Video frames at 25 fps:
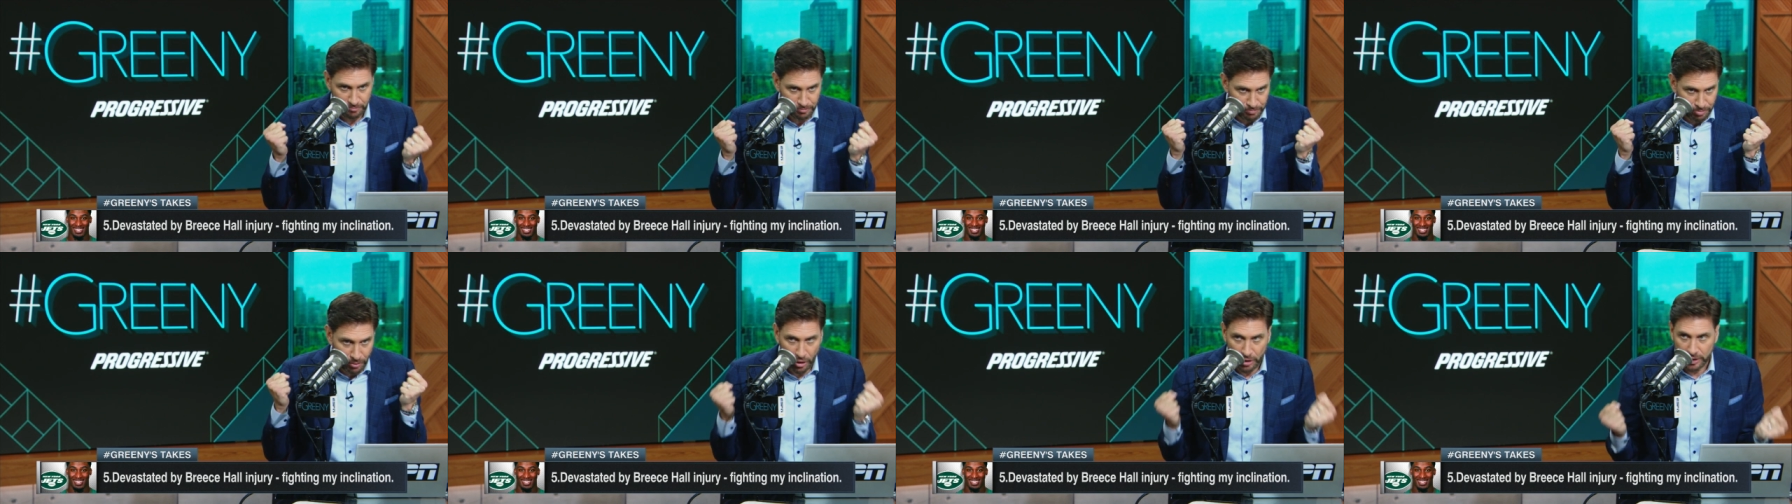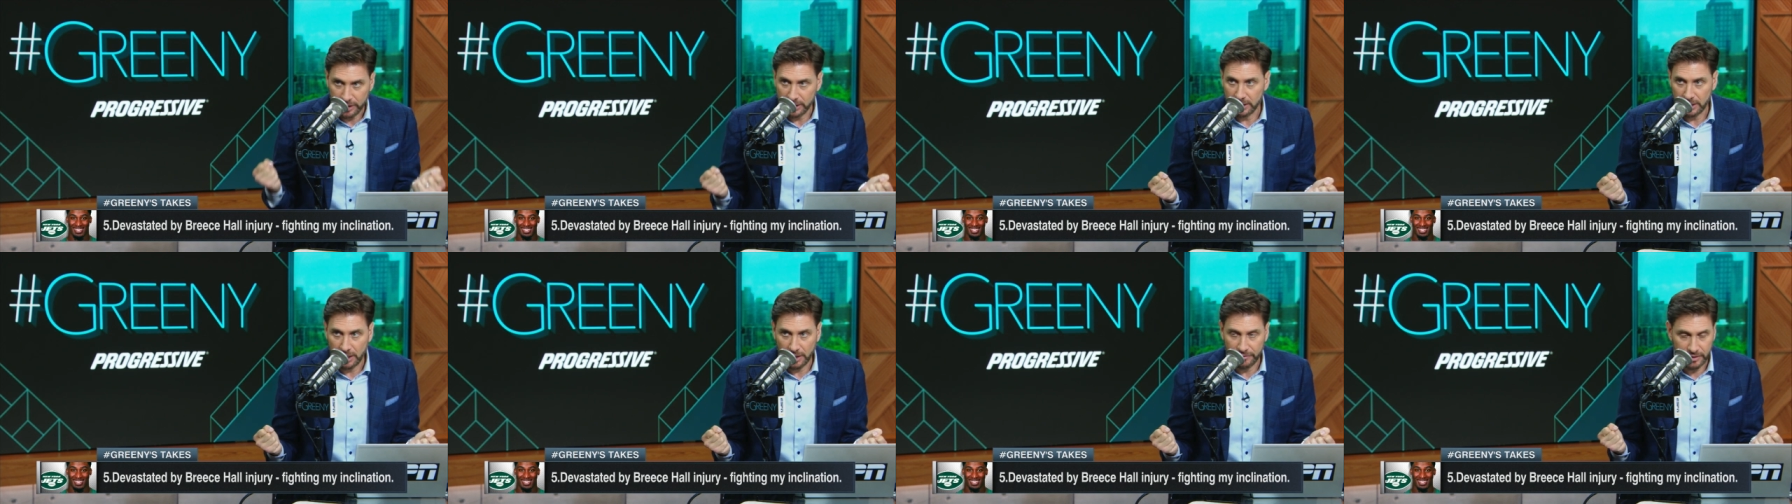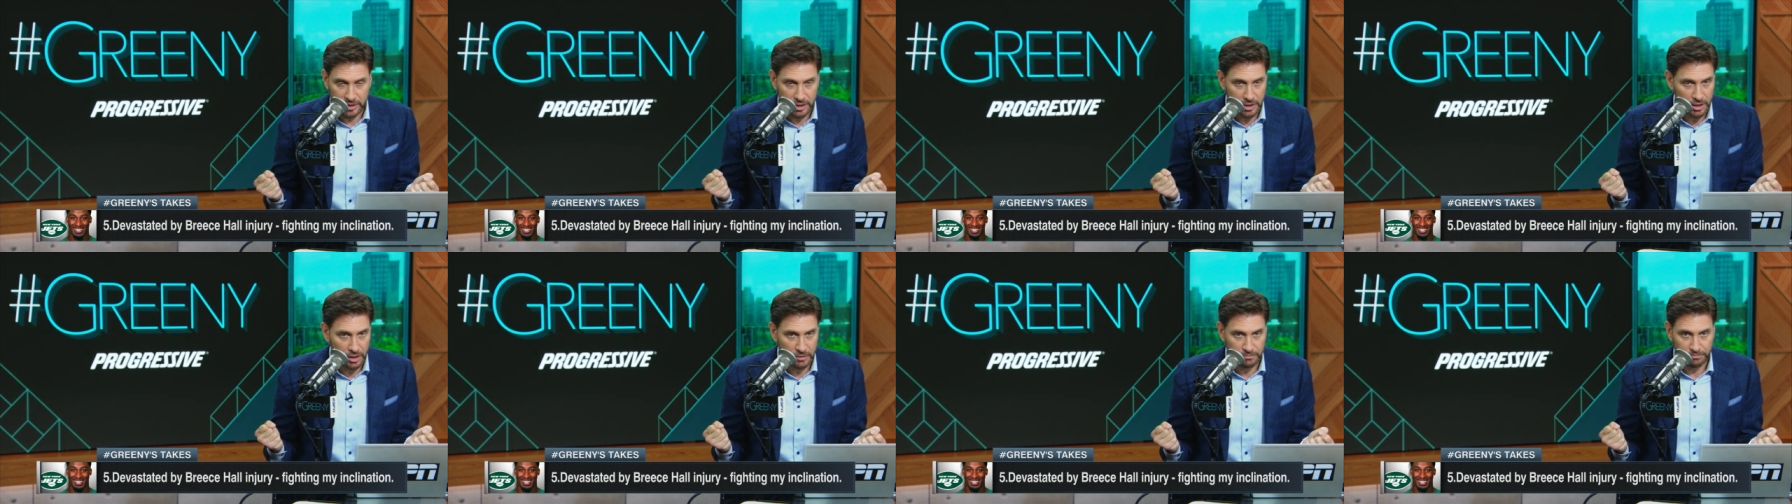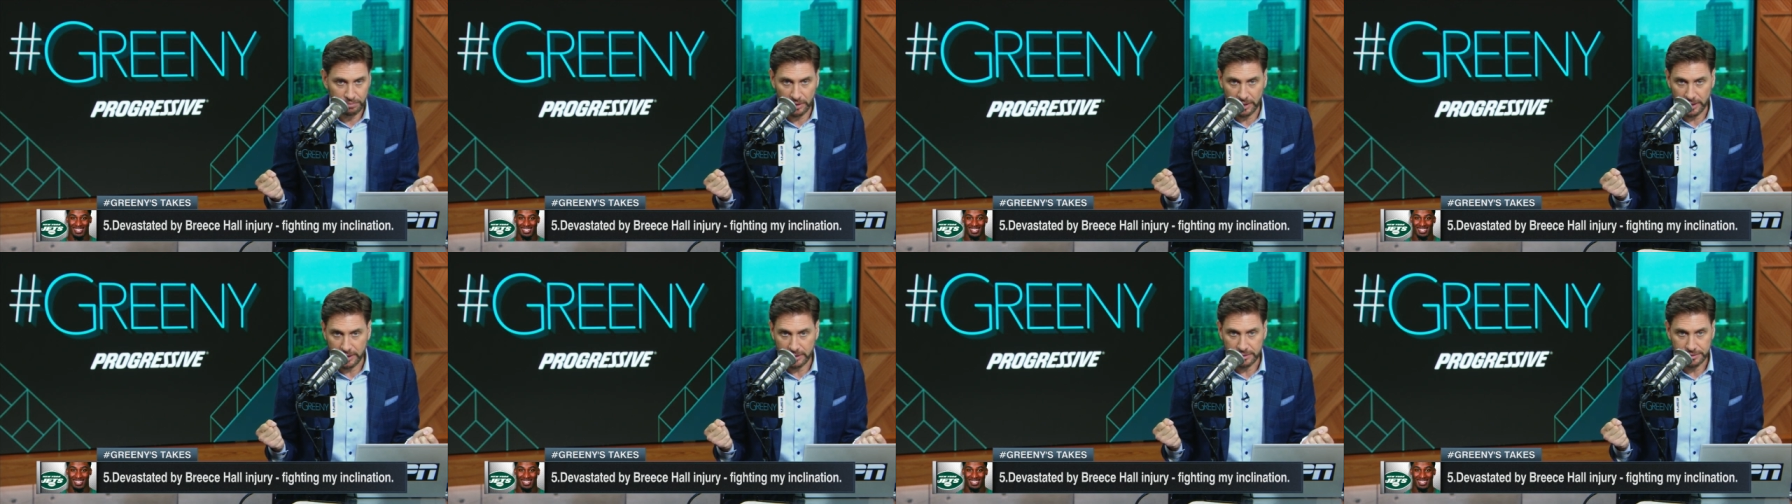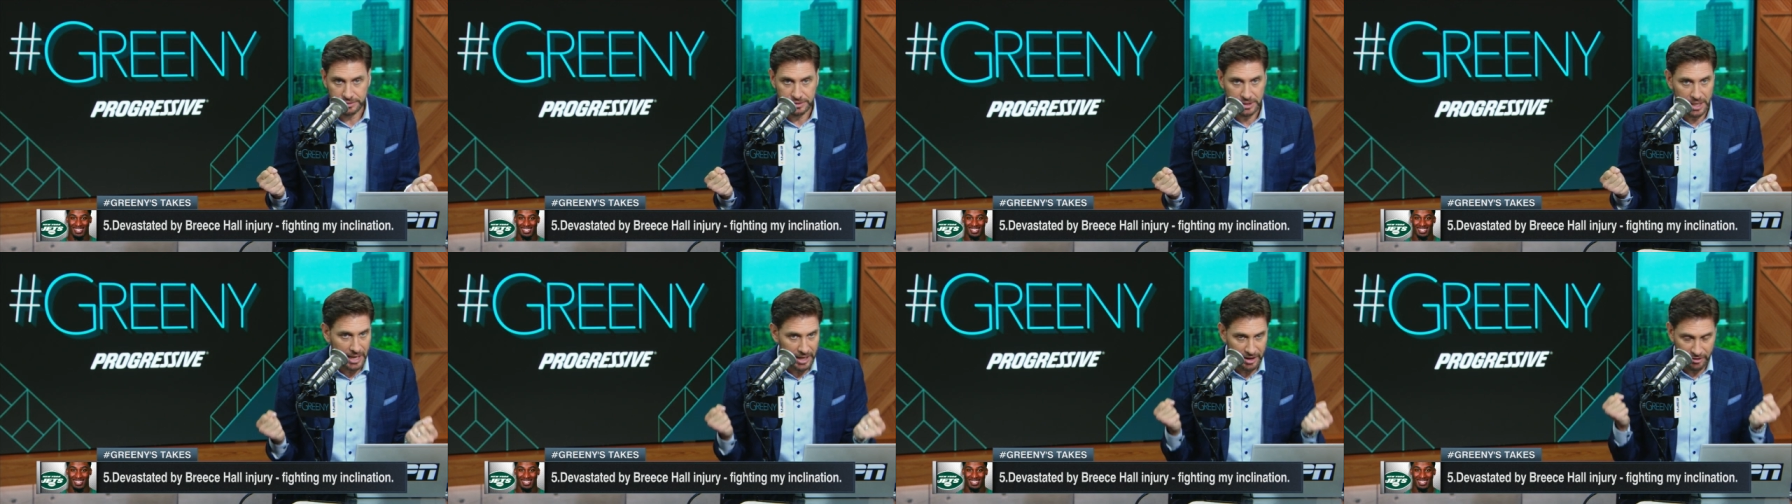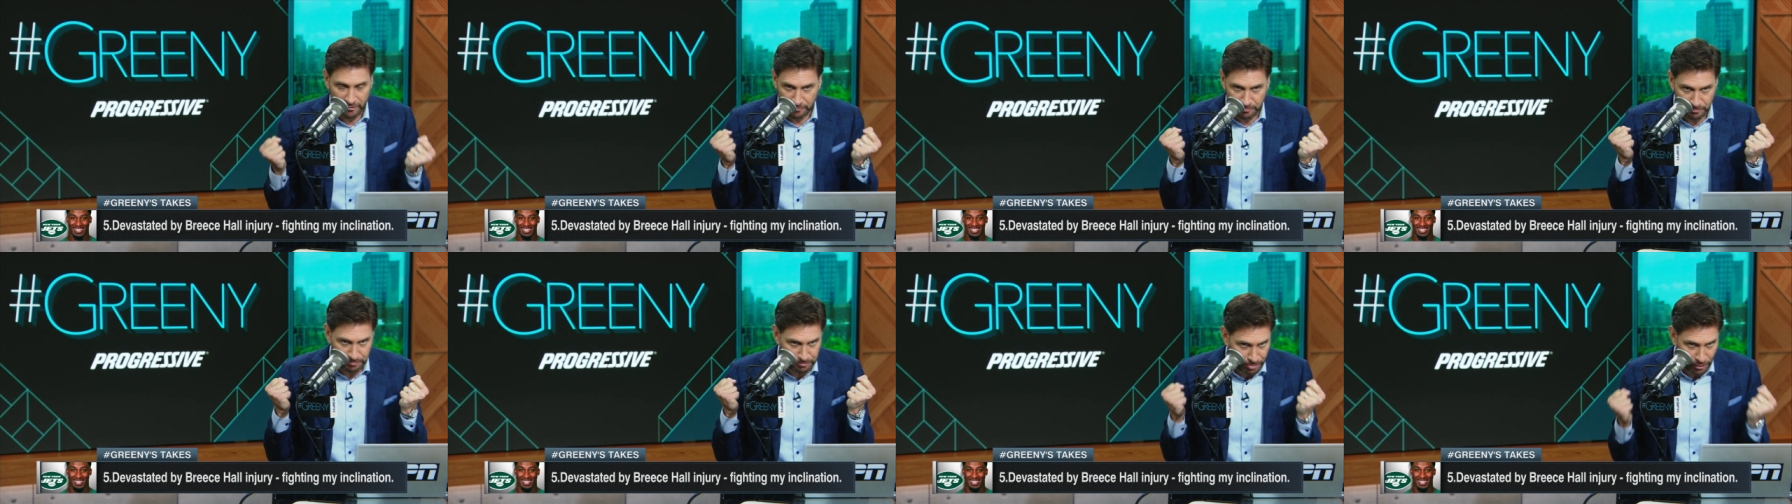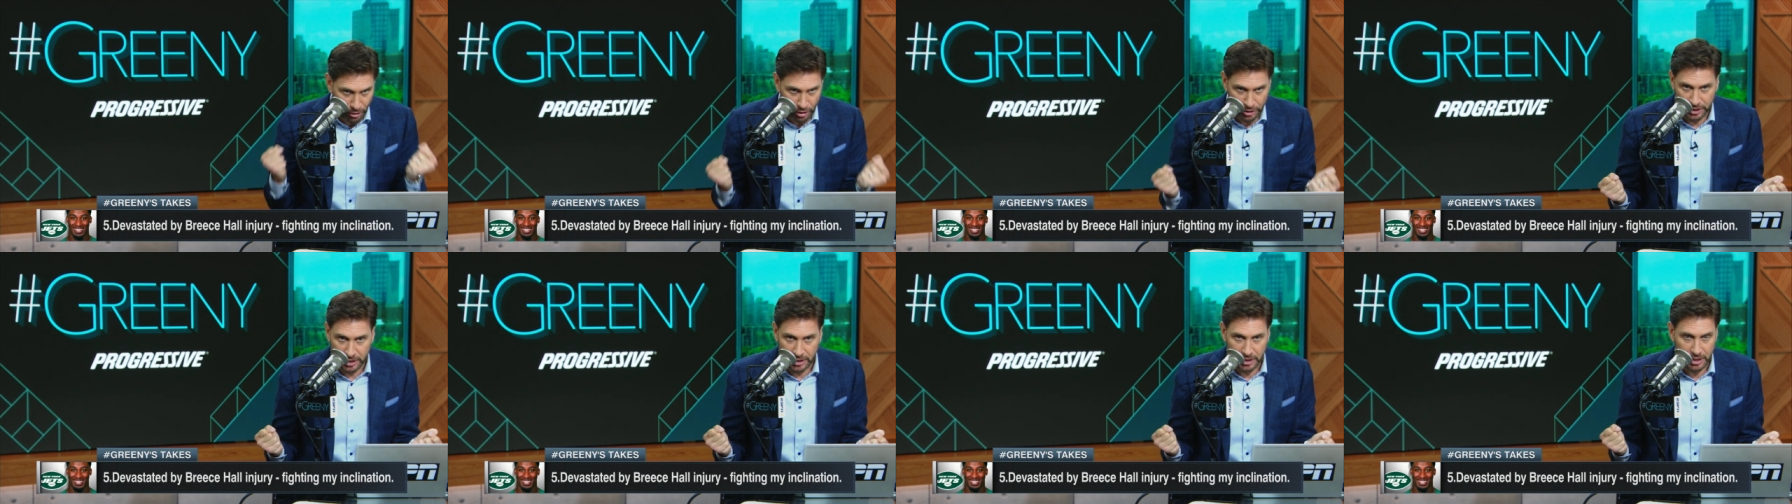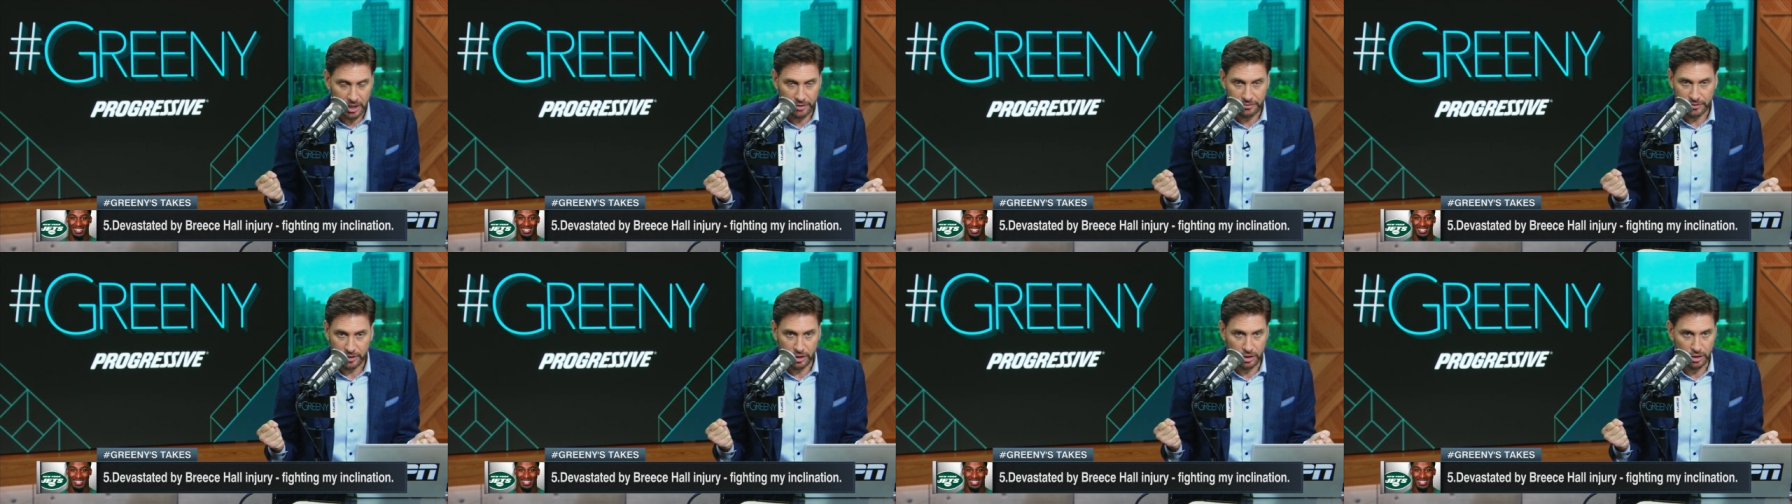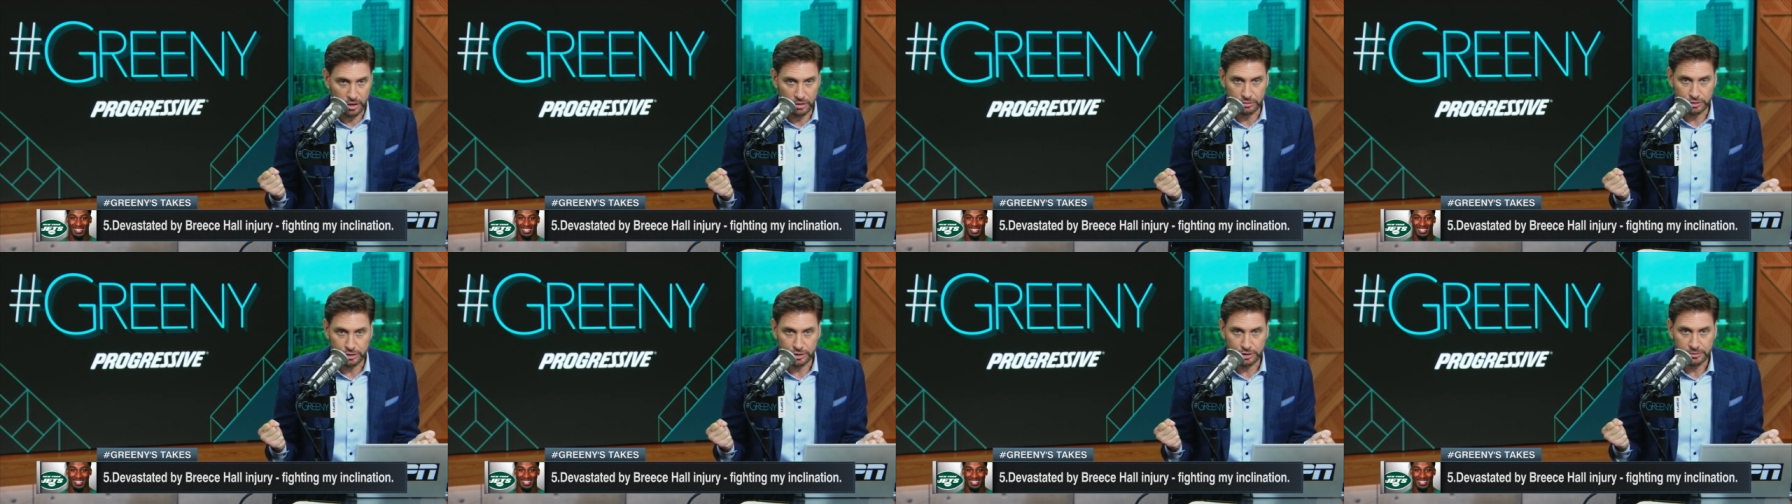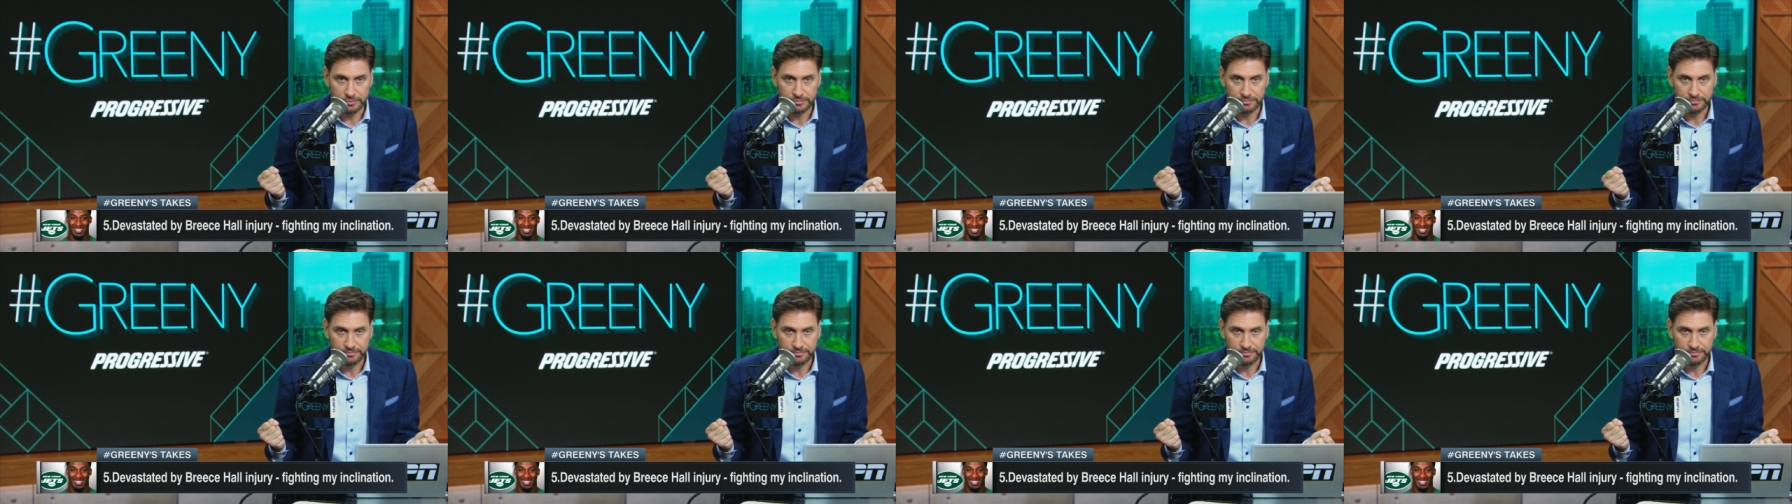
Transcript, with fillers: bought in on the young players, I have bought in on the coach.